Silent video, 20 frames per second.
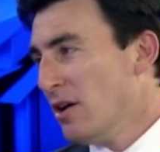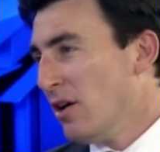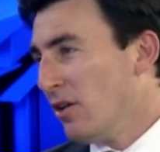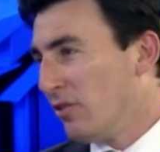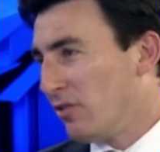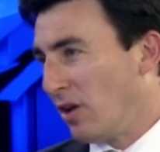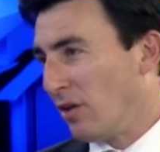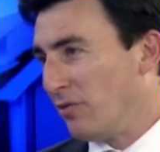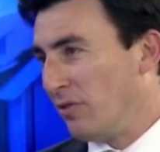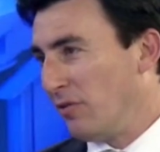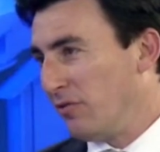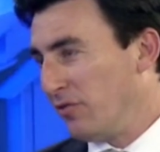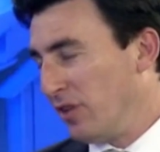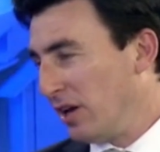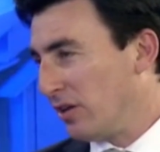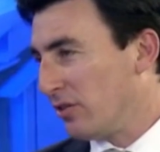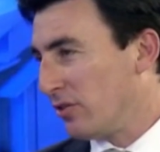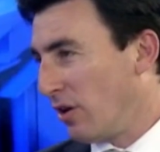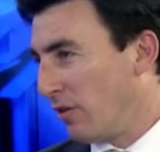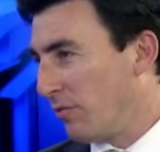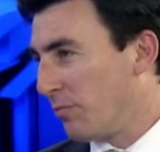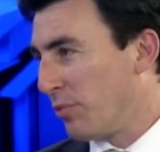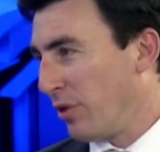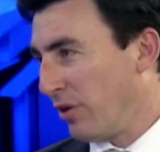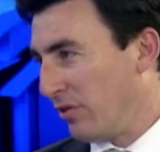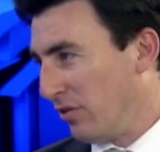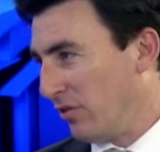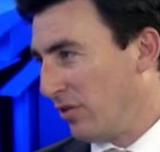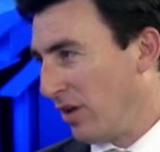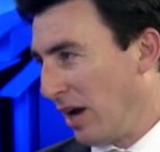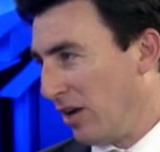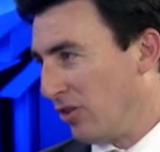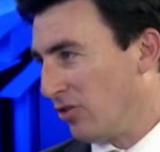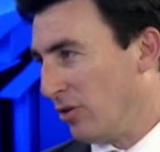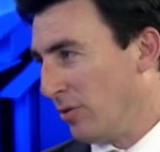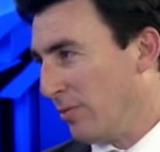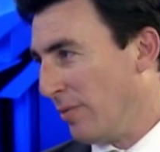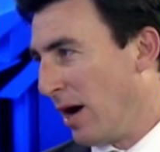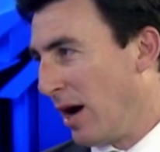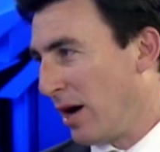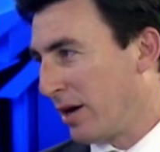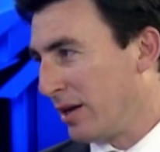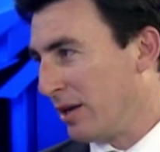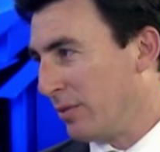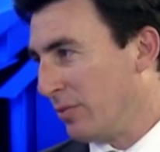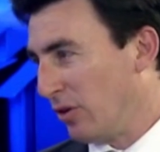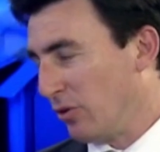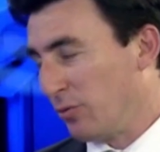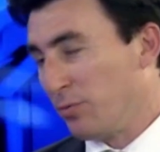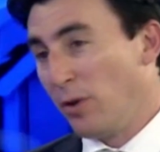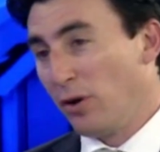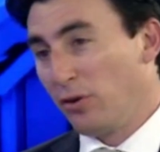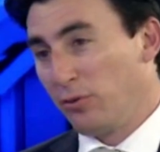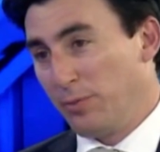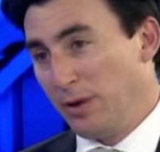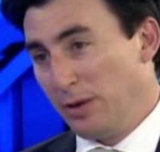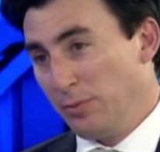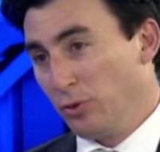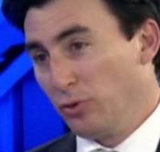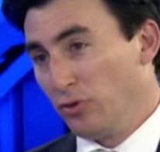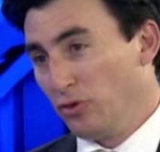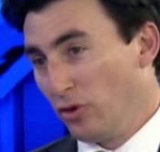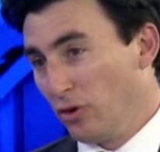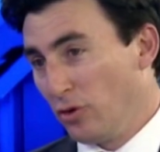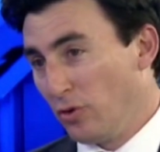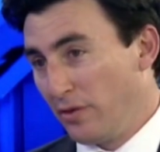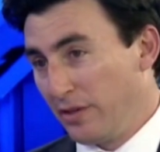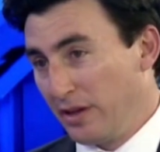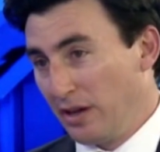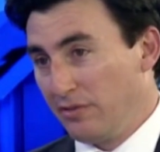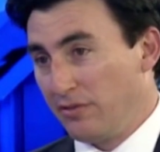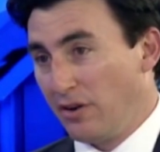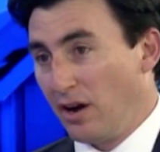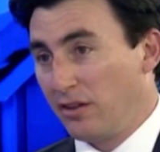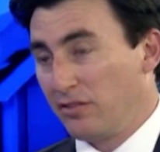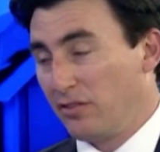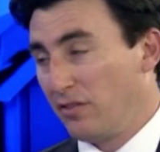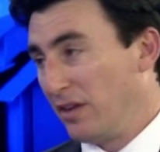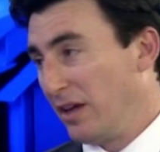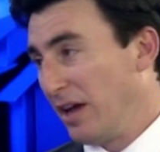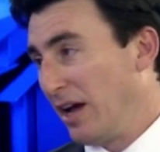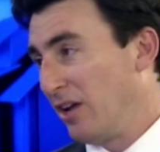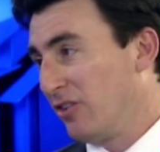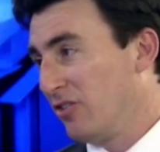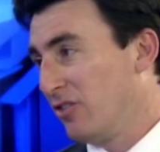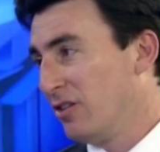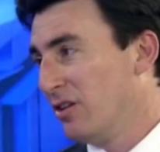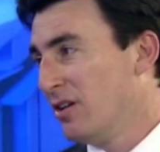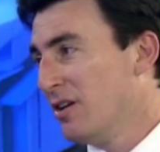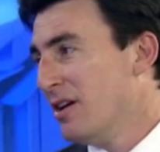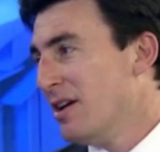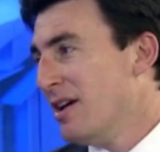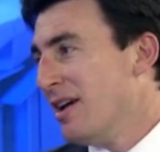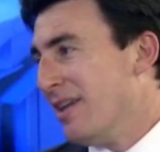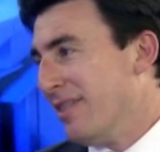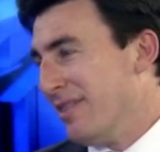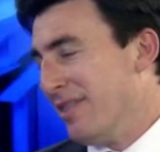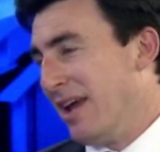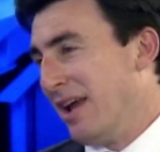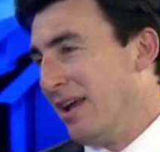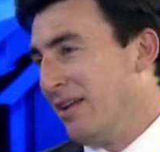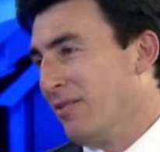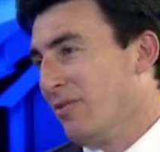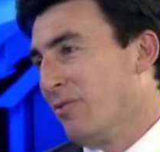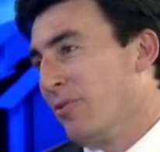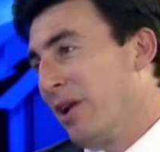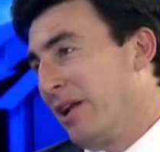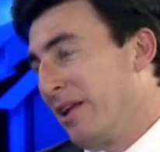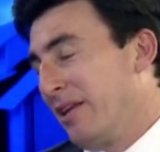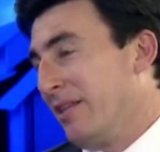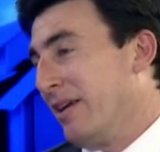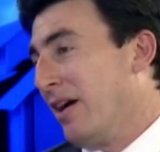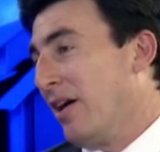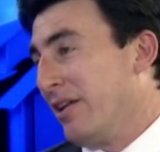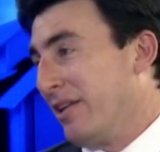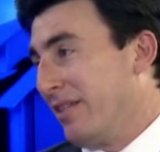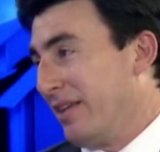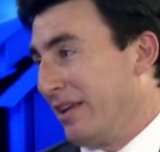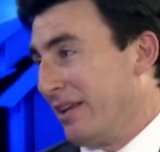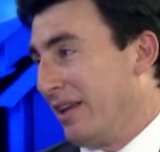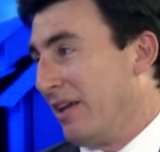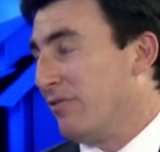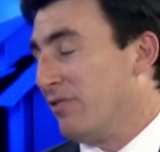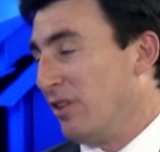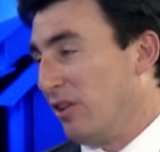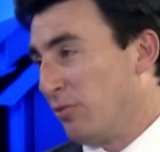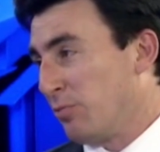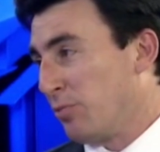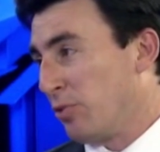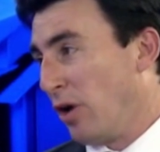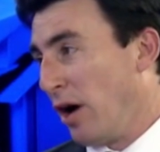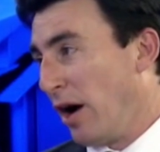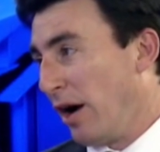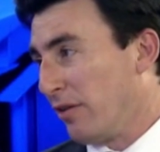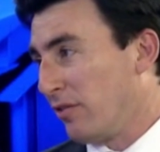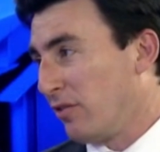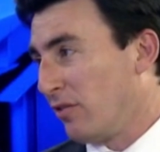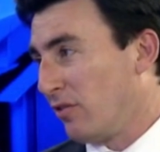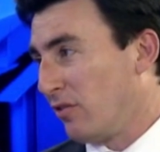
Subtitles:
So if you've ticked off presentation and marketing, which most people do on the advice of the agent, then really the only thing left is price.